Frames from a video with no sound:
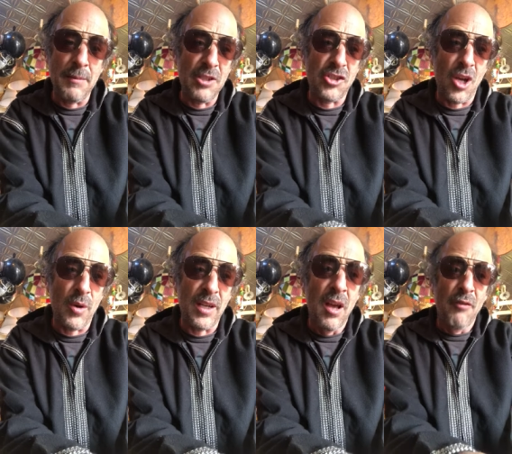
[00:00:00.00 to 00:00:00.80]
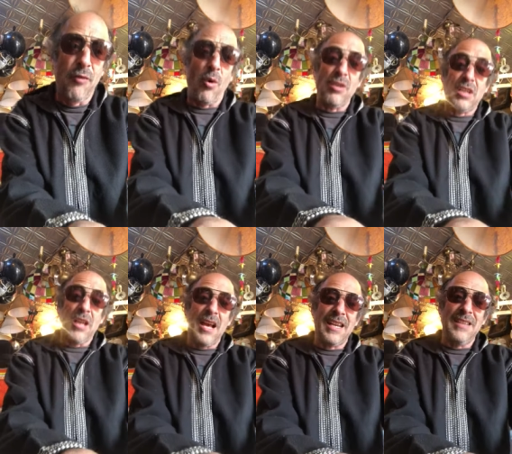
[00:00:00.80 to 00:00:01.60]
is showing four
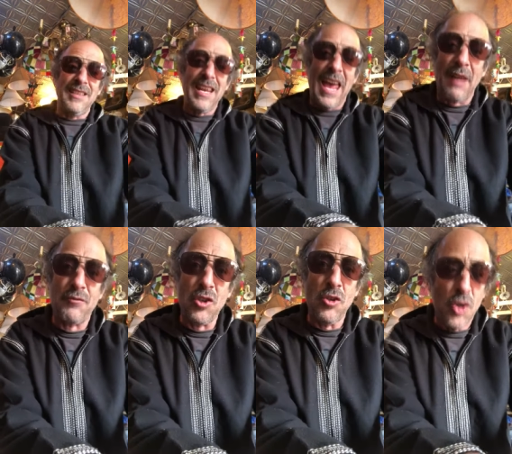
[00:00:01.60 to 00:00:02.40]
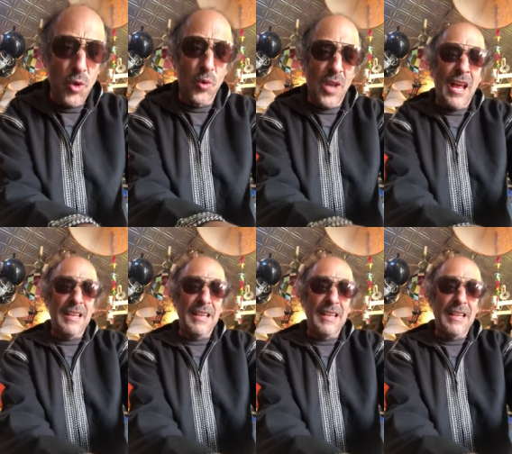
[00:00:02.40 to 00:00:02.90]
o'clock in the afternoon.